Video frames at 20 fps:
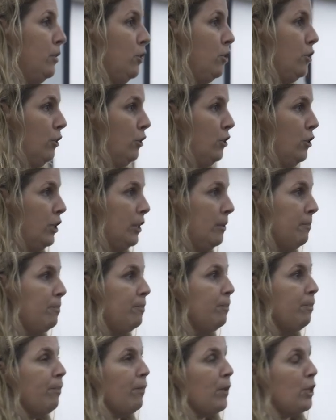insertion.
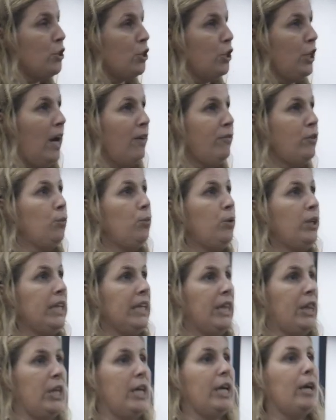So you have to
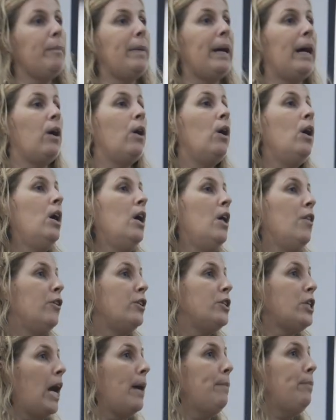really think about
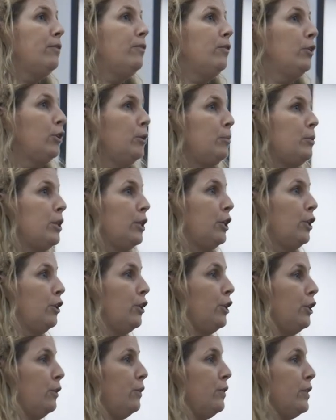the type of lubes that you're
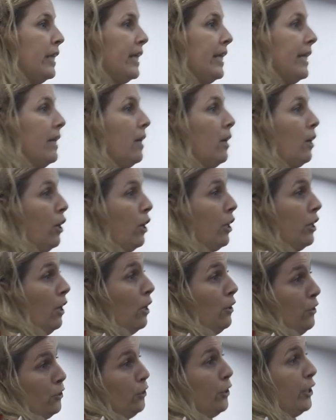using are
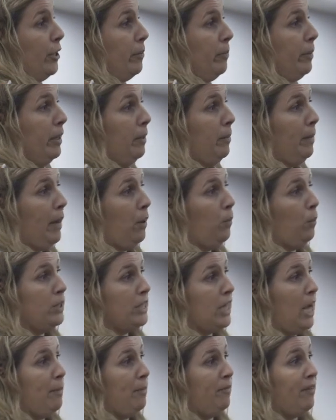also going to be about what
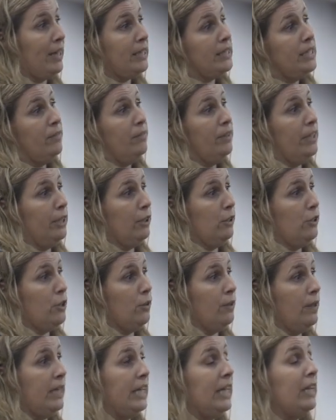type of activity you're
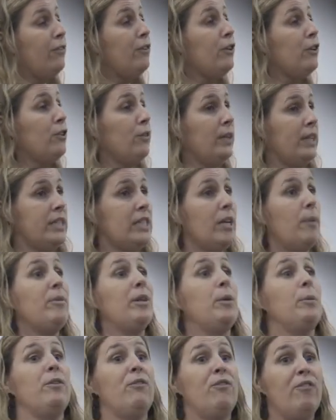doing. If you're doing
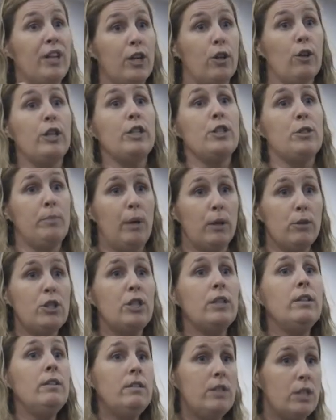something with vigorous
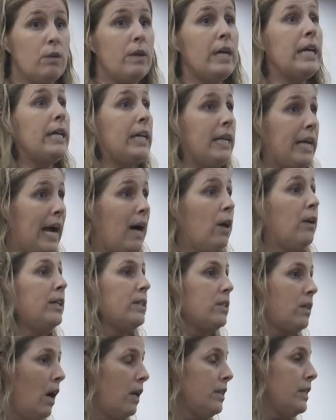motion, so in and out,
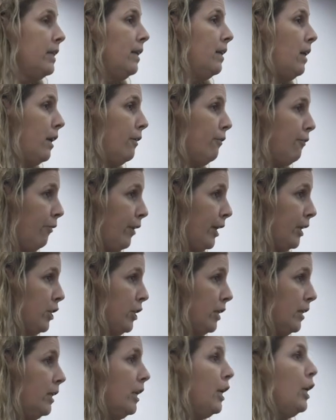it's causing a lot of
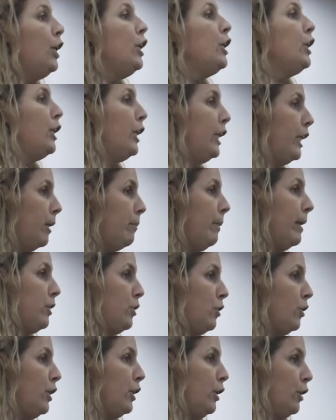friction, you need to make
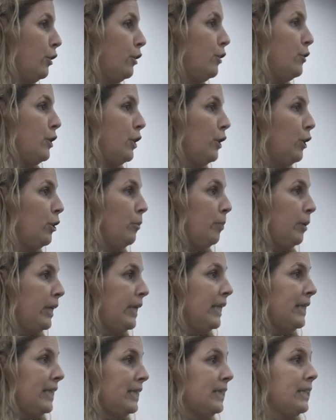sure that you're using a
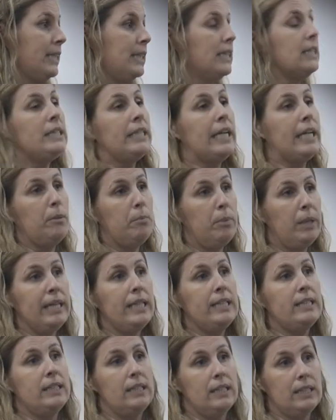lubricant that's going to stay in
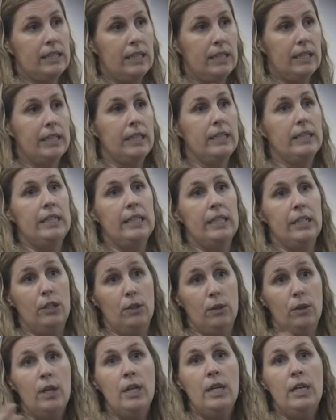place and it's going to
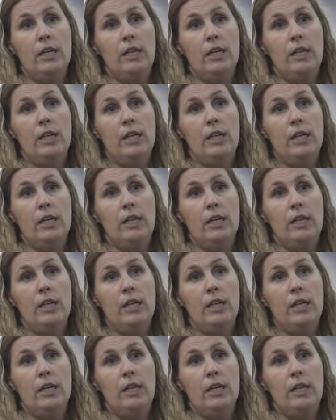continue